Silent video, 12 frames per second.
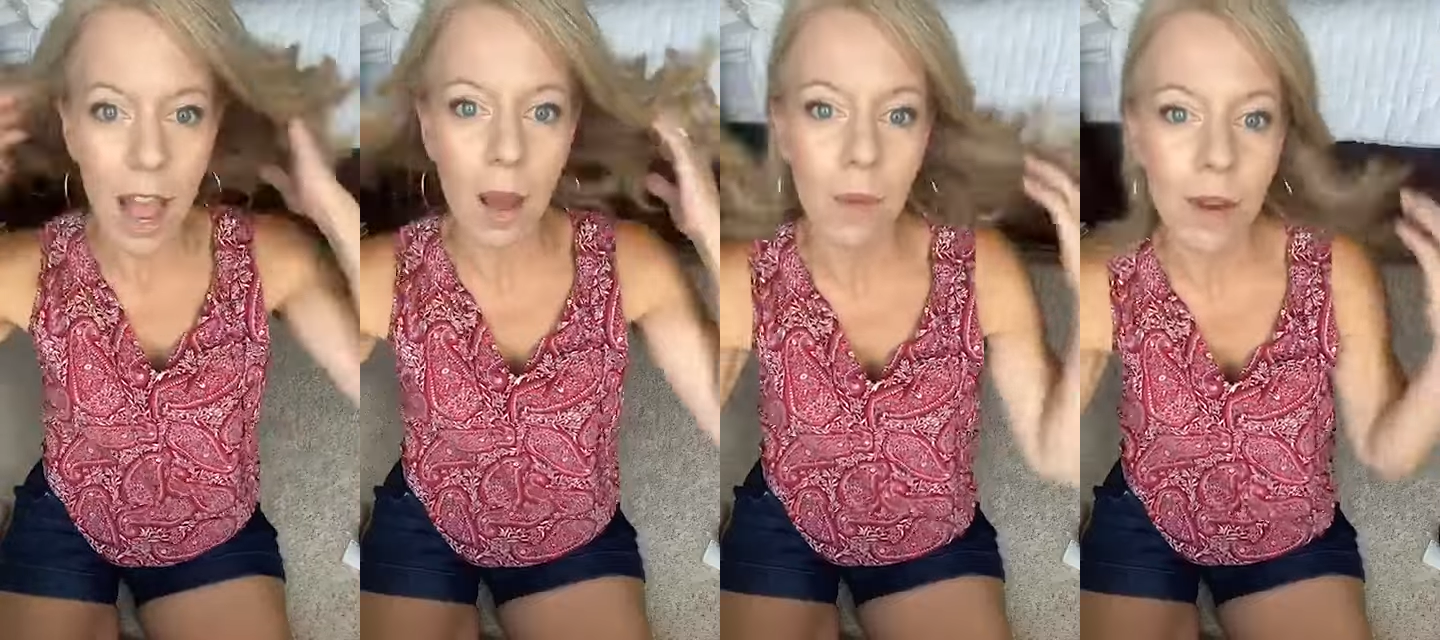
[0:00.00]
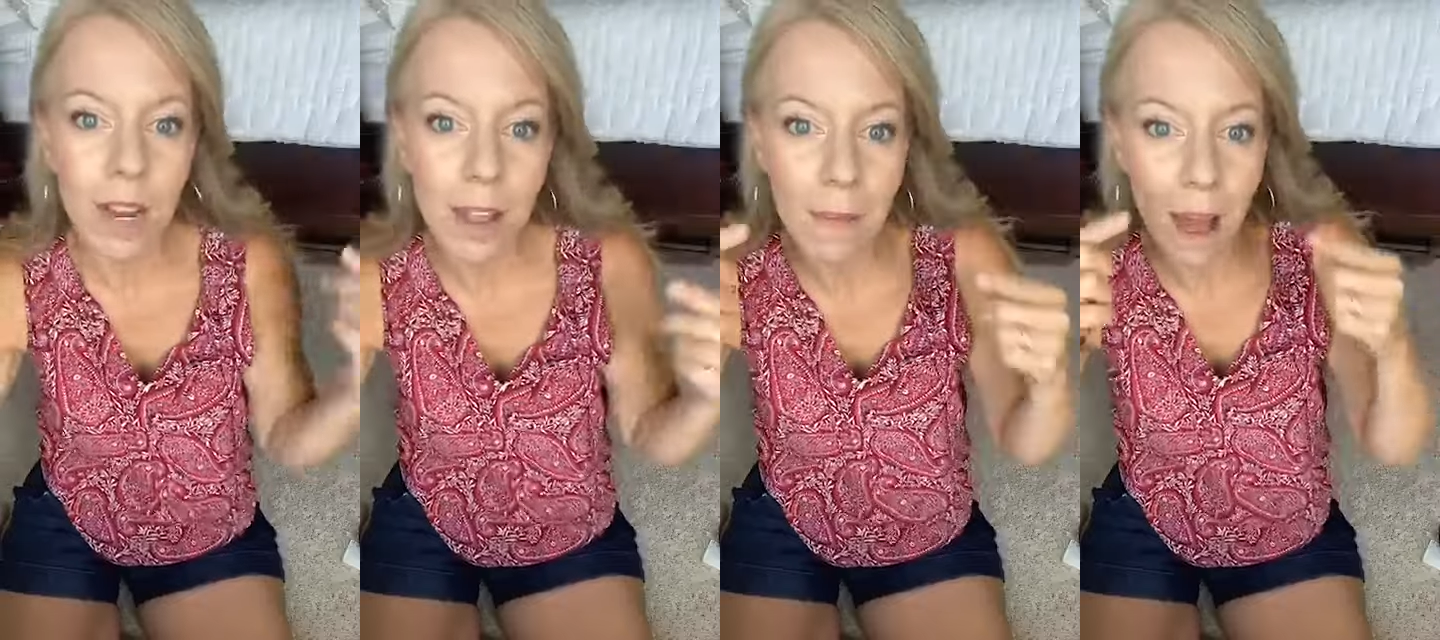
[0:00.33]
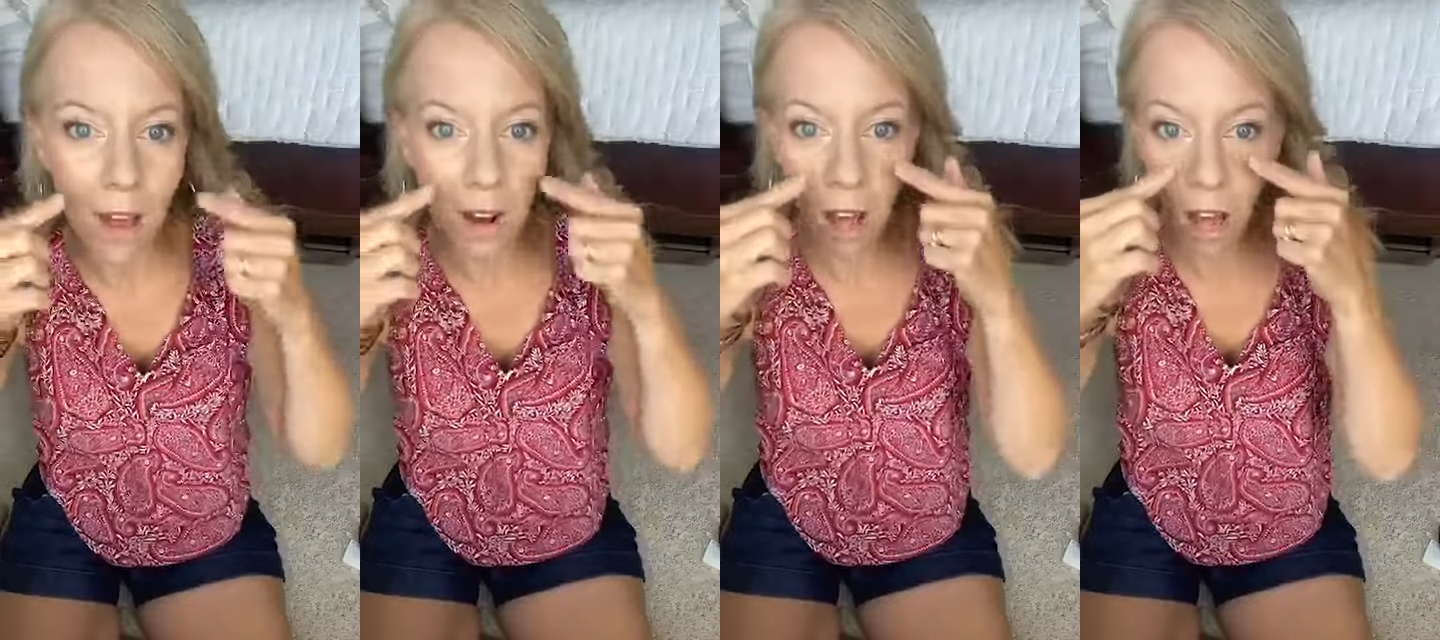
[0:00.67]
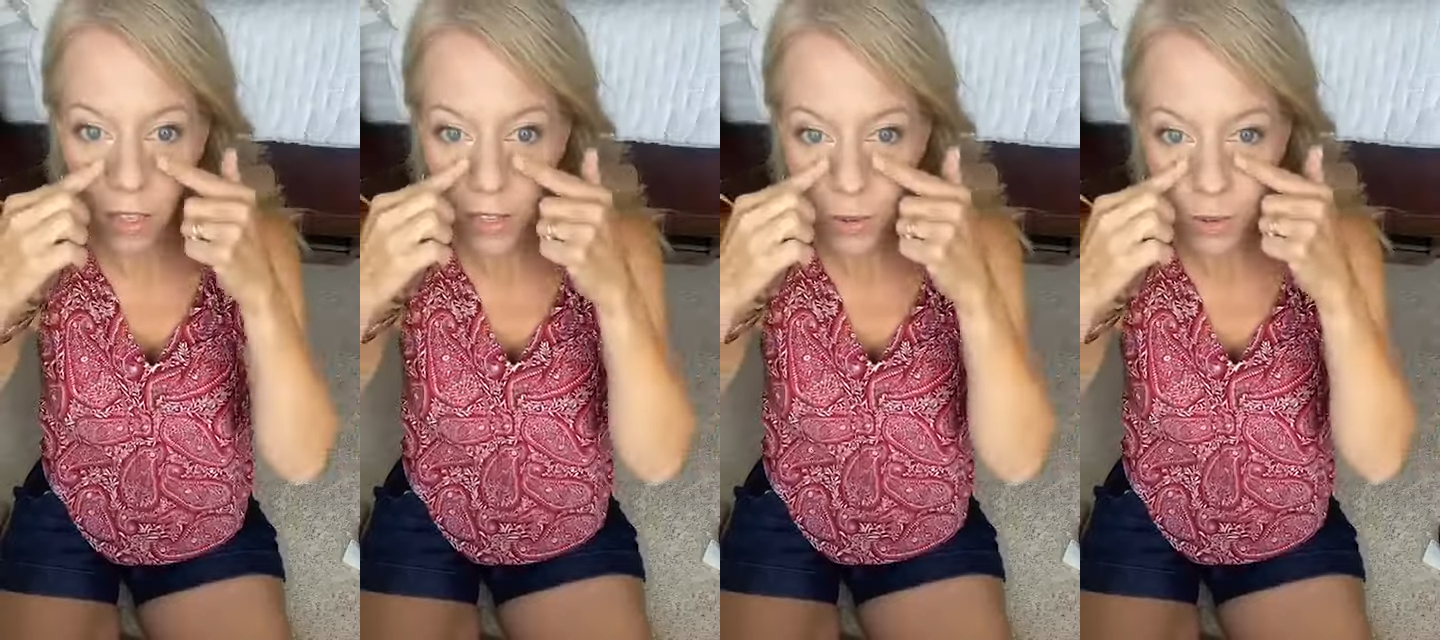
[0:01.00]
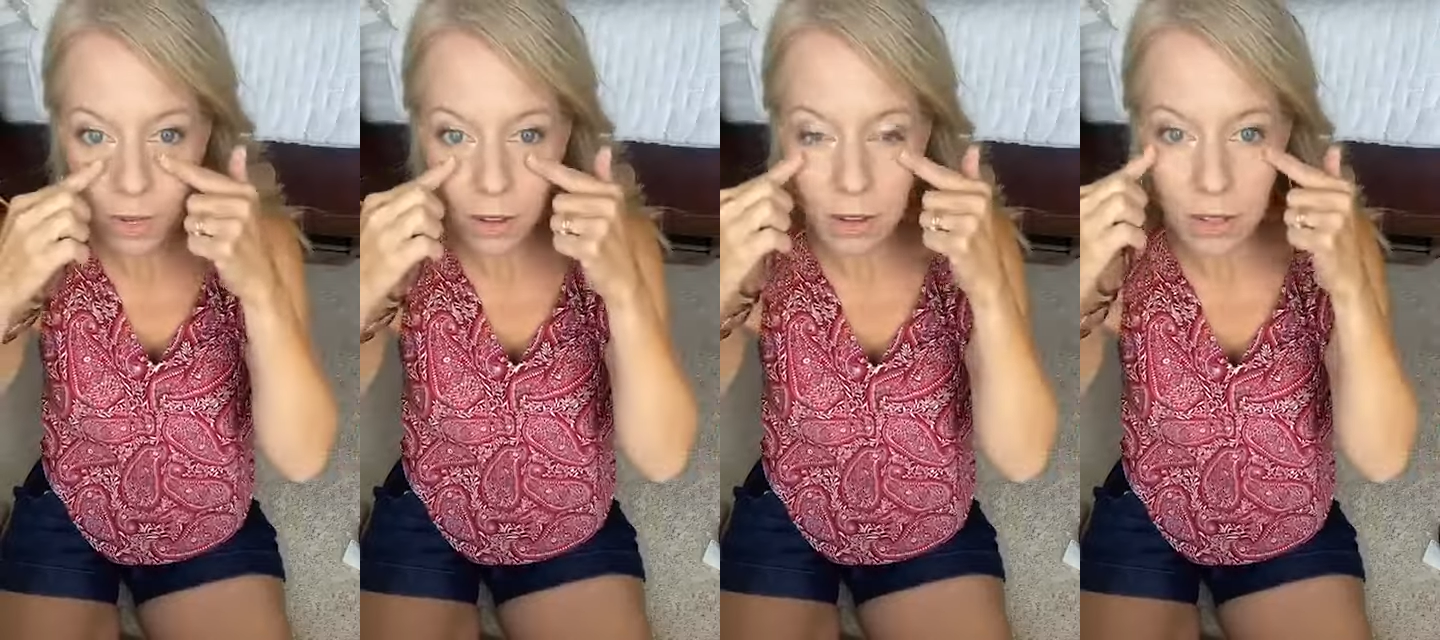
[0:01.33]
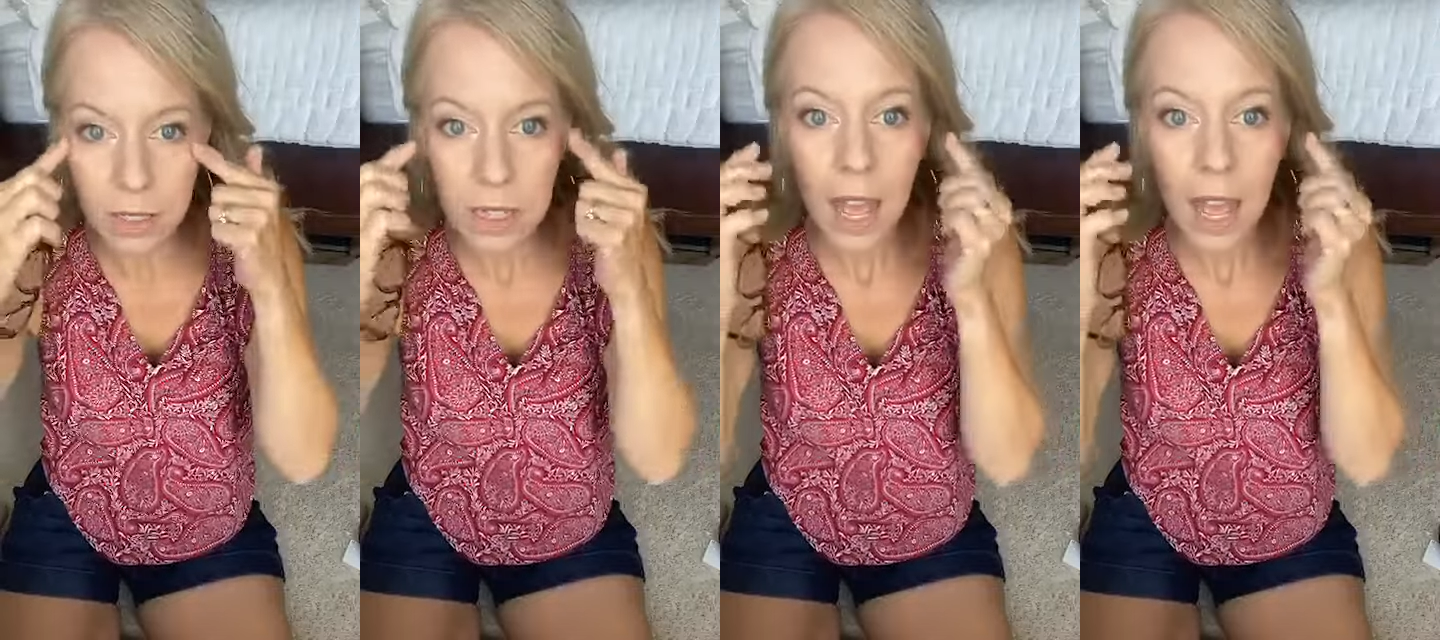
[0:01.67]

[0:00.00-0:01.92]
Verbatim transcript: I worry about all these wrinkles